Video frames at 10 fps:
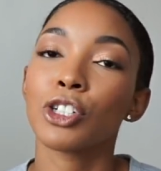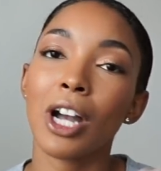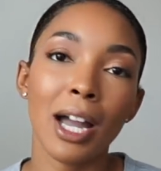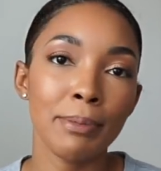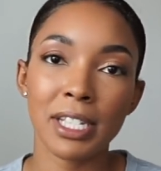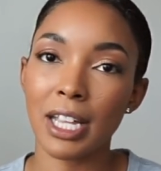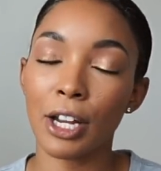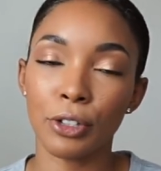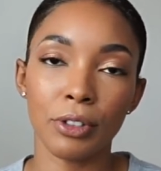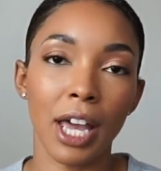Chime does
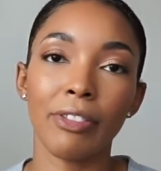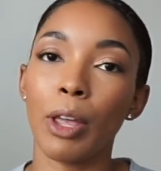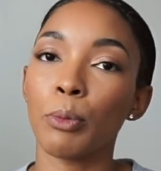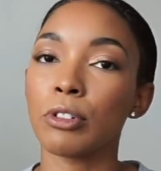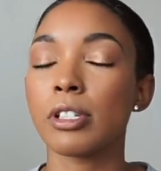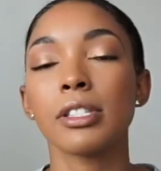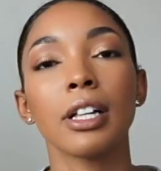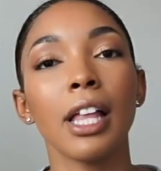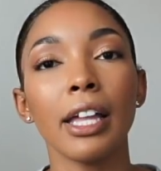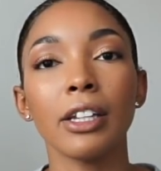not do that. They will just
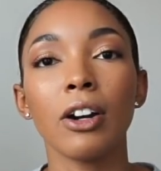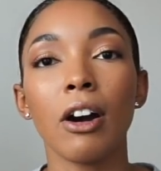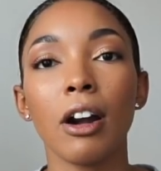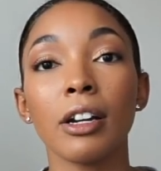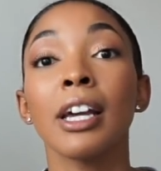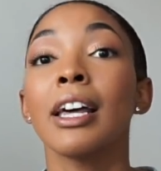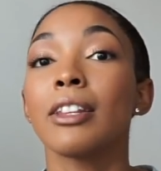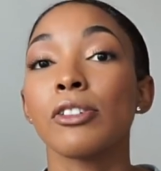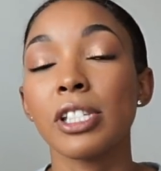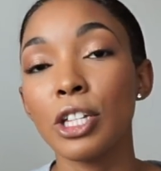decline the card.
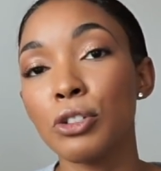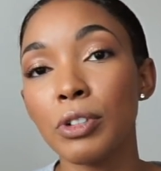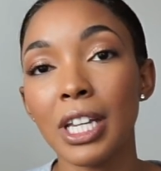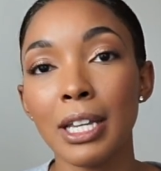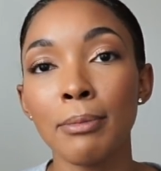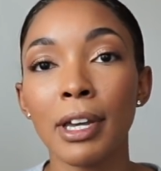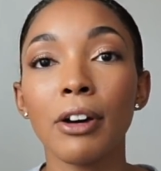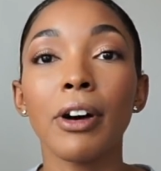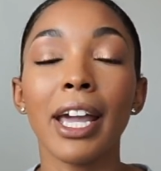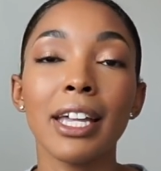They'll send you an
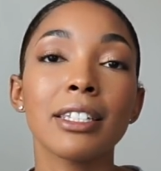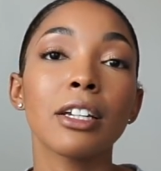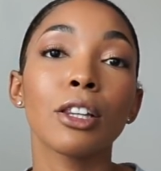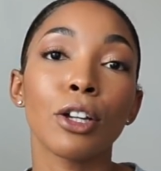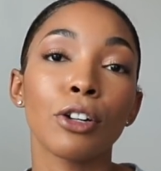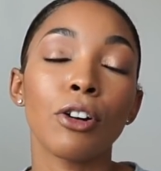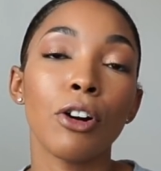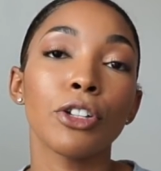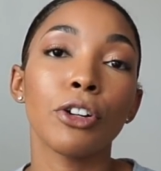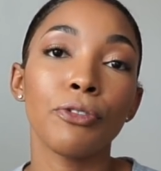email and an alert
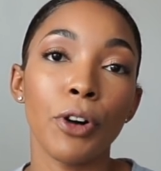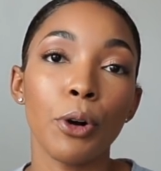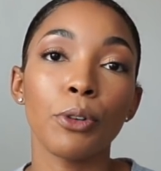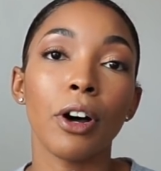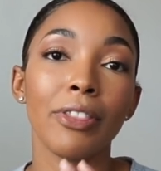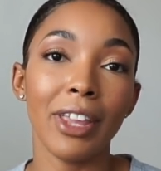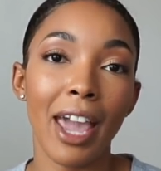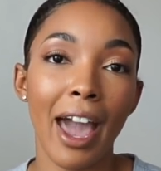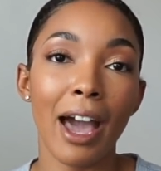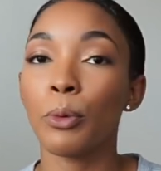on your phone on
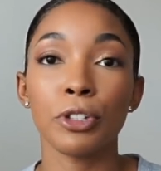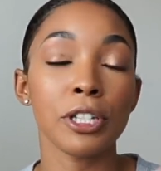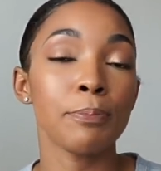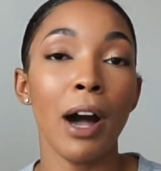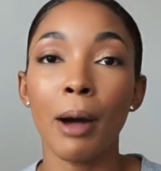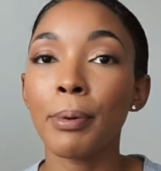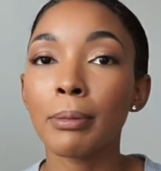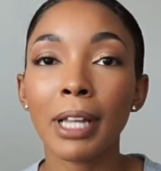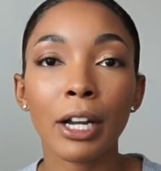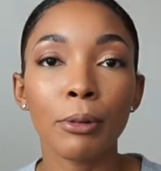the app. It will just pop
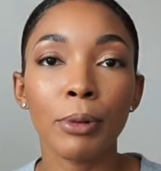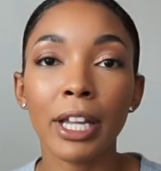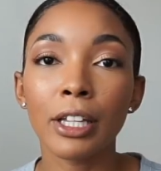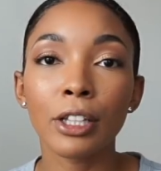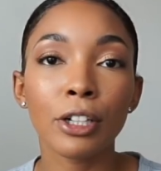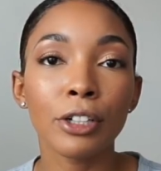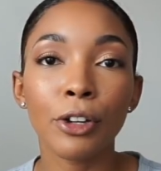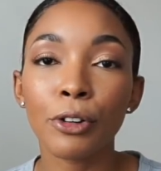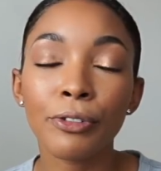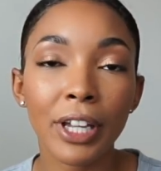up like a regular
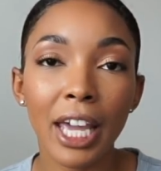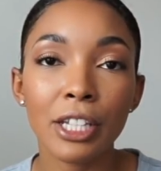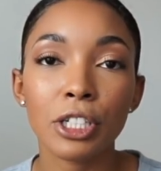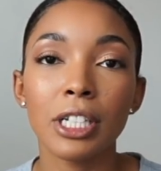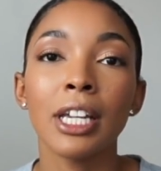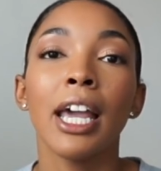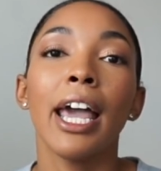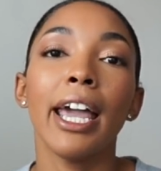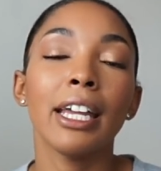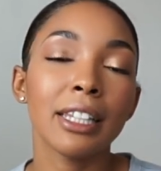notification
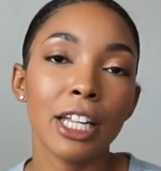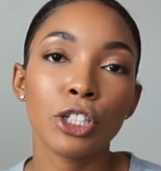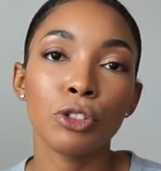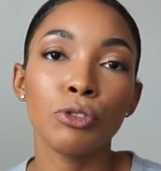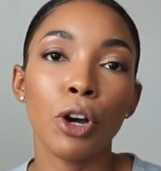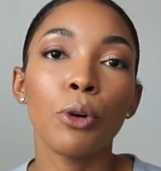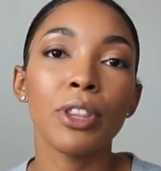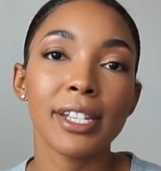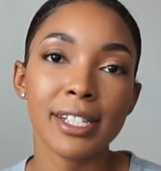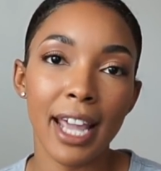and let you know
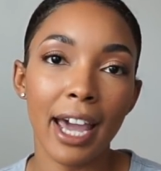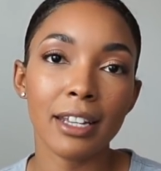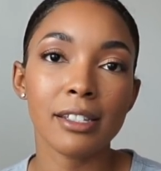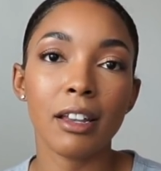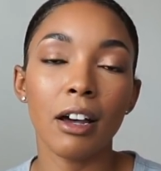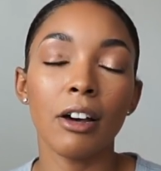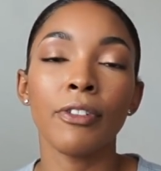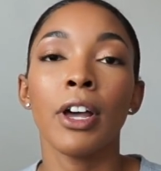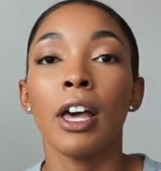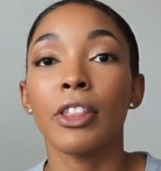the status
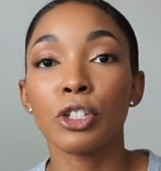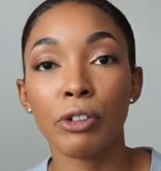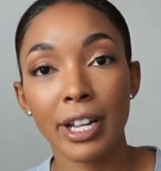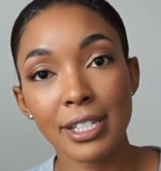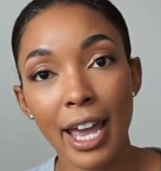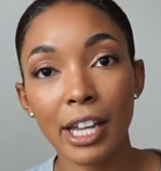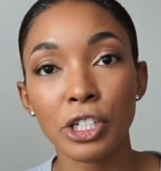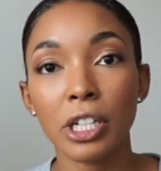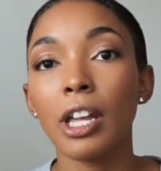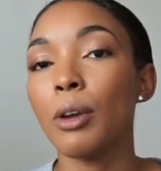of the
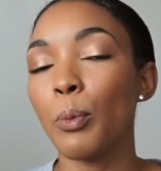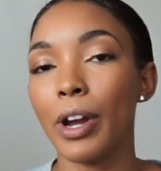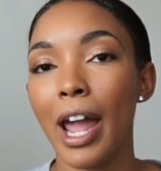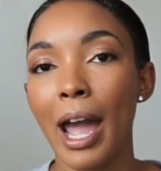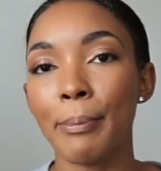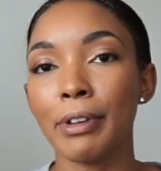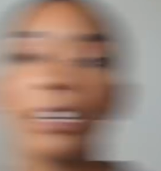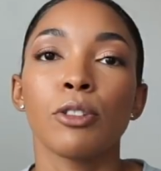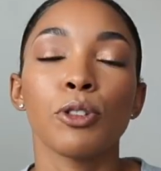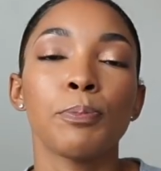transaction and what
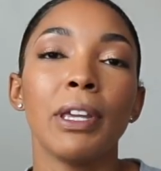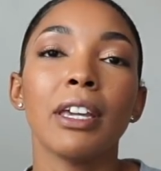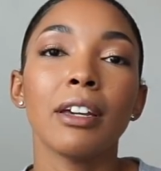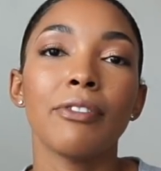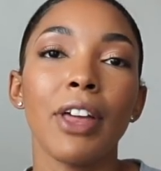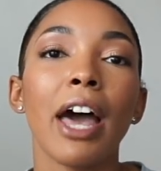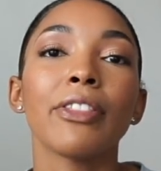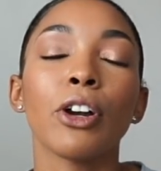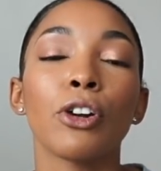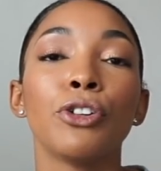happened. So speaking of that,
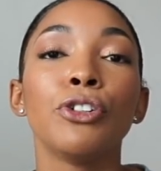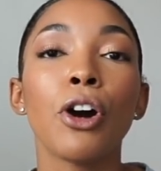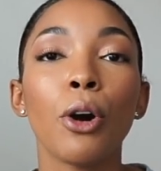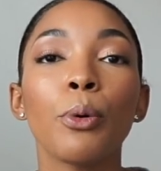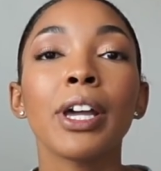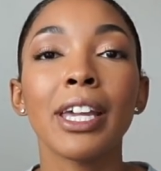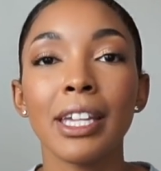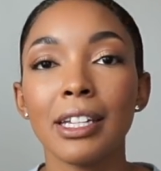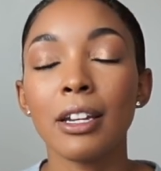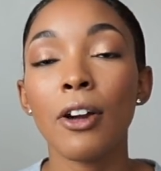there are no
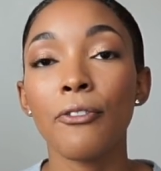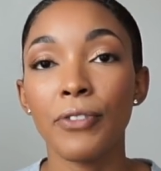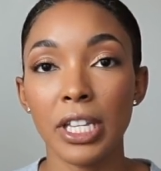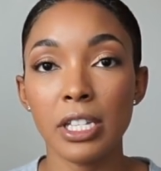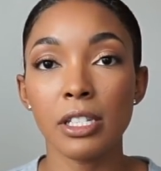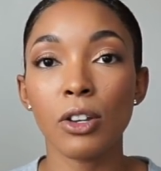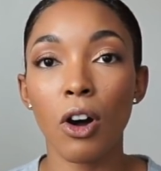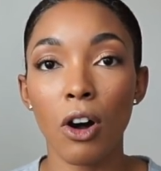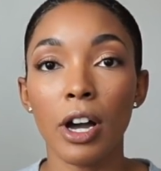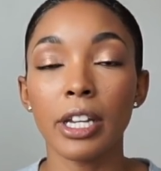hidden fees
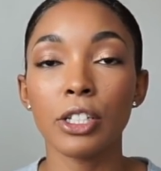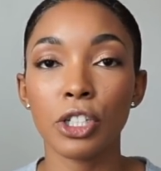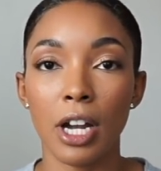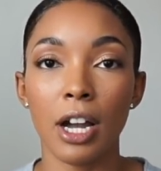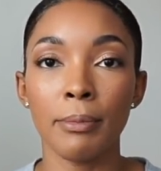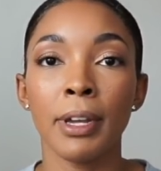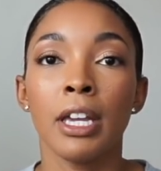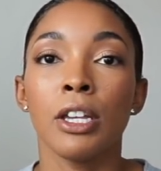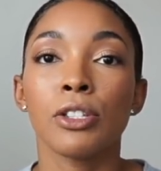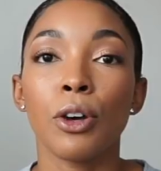on Chime.
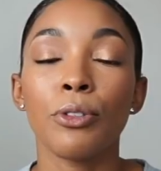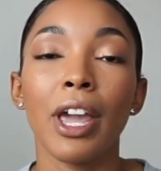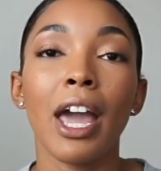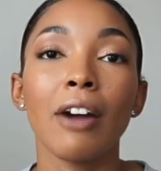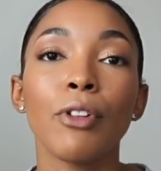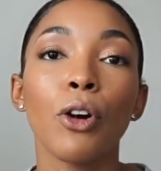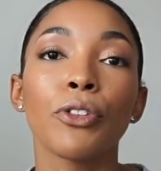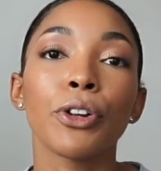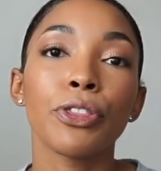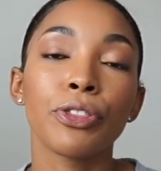So they have
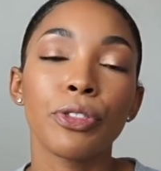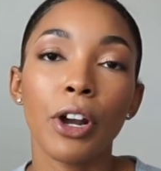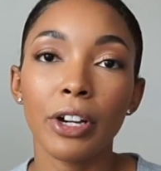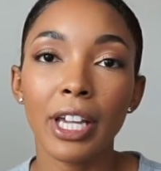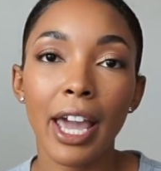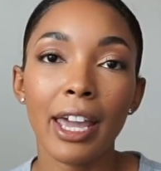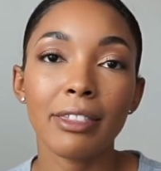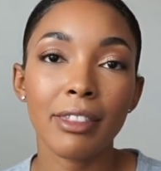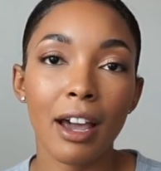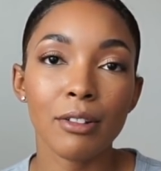over
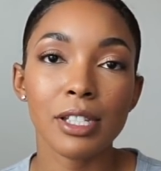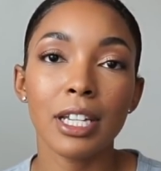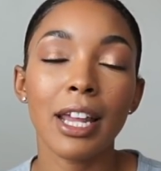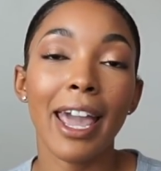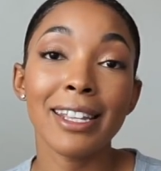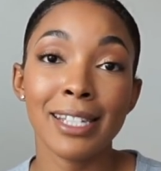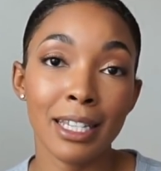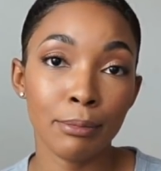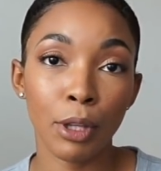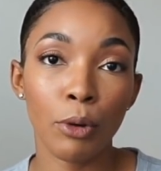thirty-eight thousand A
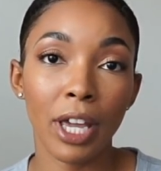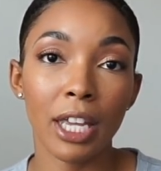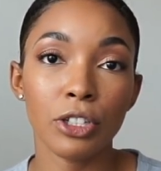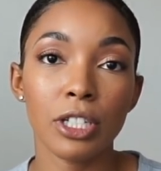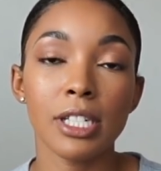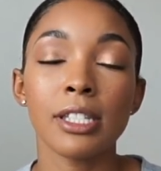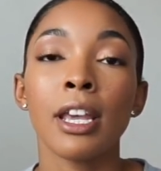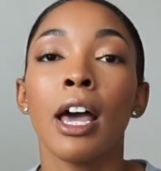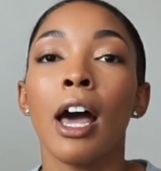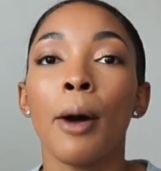T M locations,
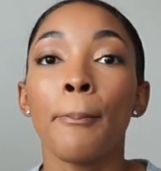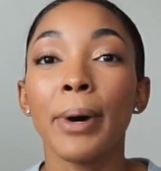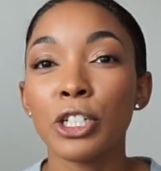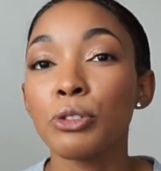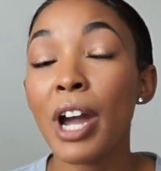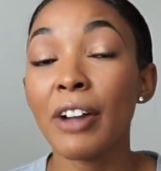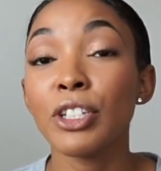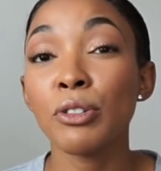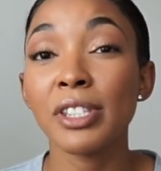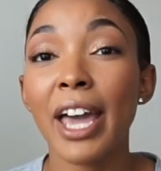but you have
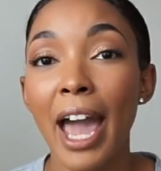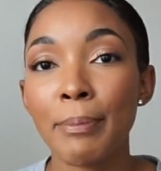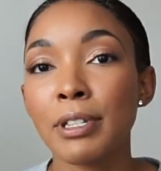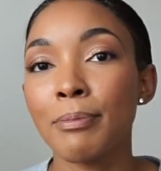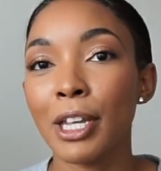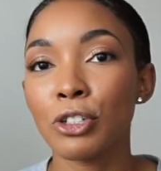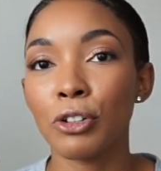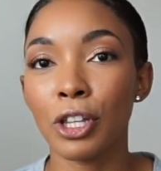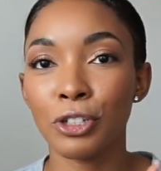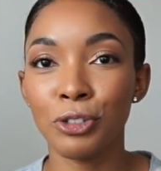to use the app to make
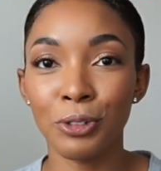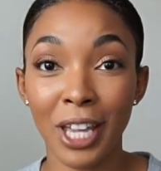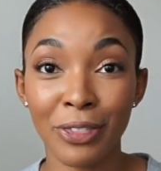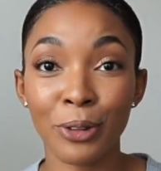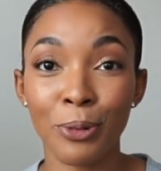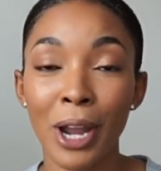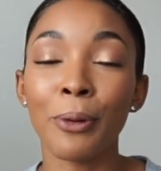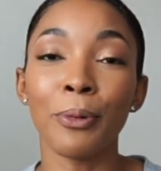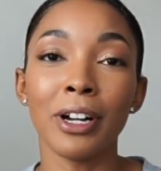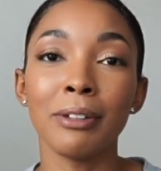sure that you get the
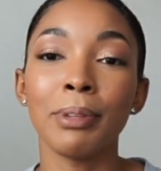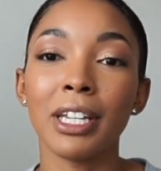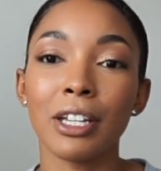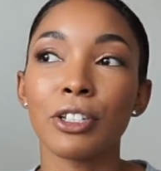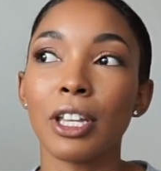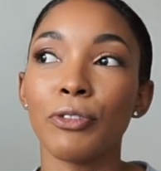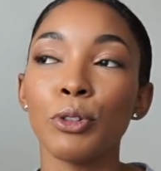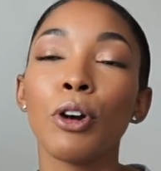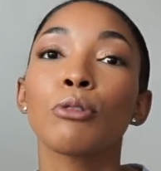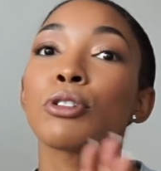right one, because if
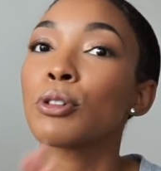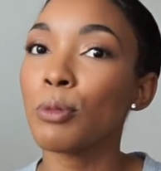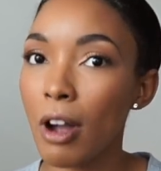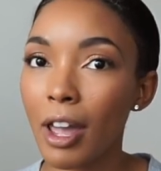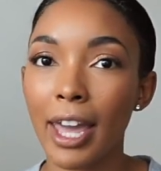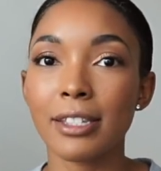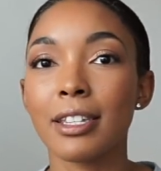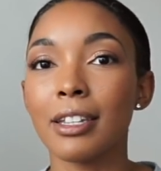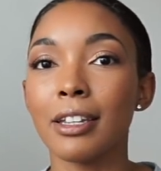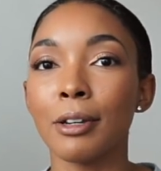you go to the wrong A
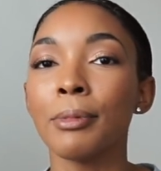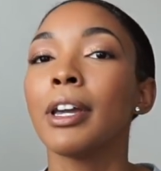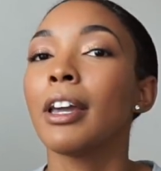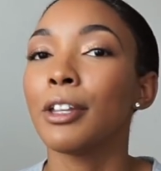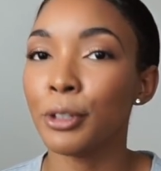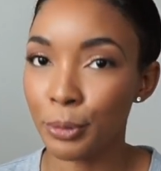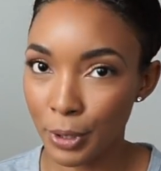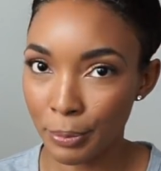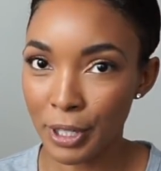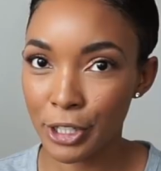T M, you
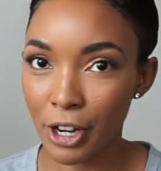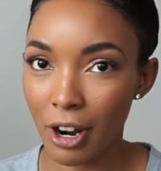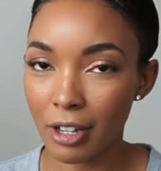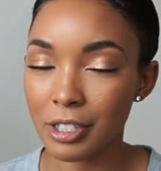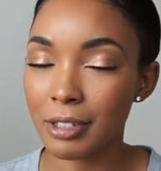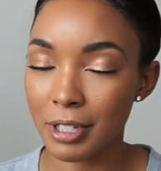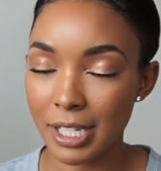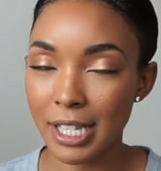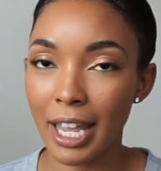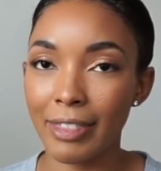will be charged.
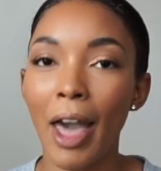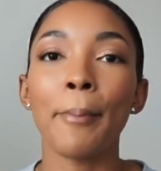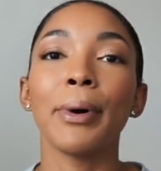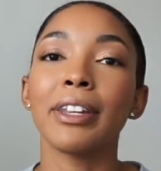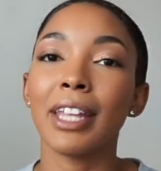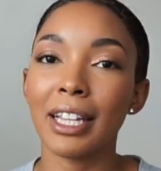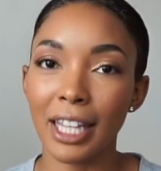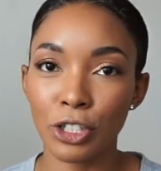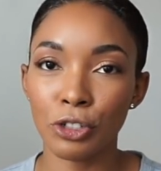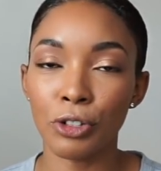Just saying that, but they
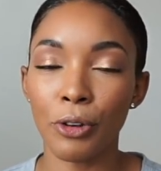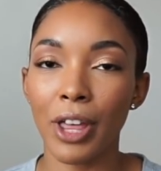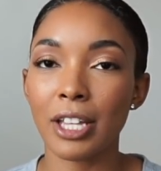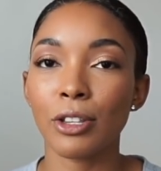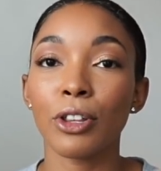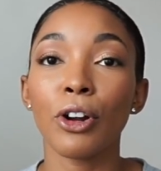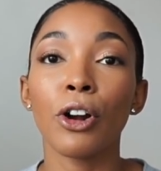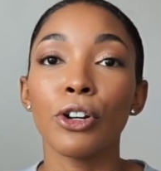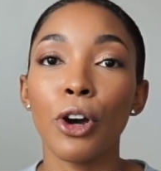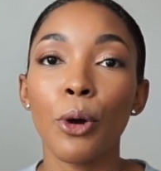let you know that. So there
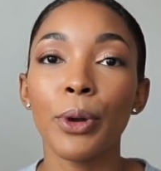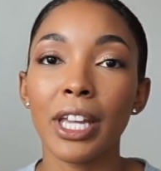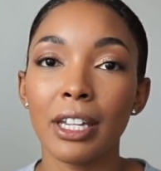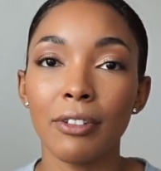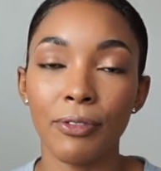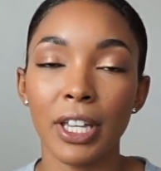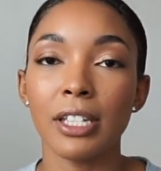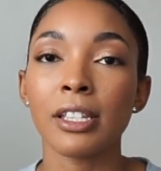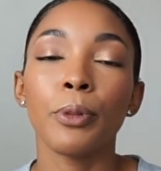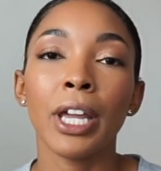are no hidden fees.